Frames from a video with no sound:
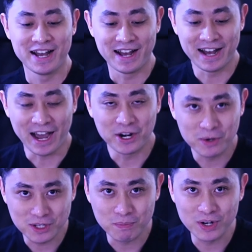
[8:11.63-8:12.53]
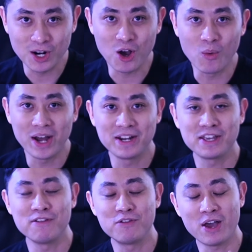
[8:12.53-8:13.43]
I know it's a pretty long one.
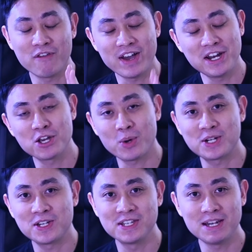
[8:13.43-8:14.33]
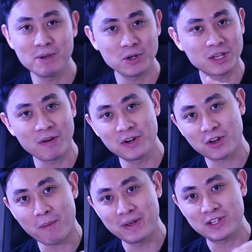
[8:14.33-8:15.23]
If you have any questions, let me know down in the
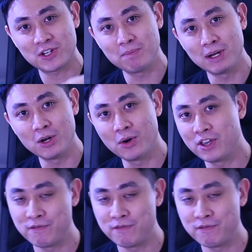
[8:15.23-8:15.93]
comment section below.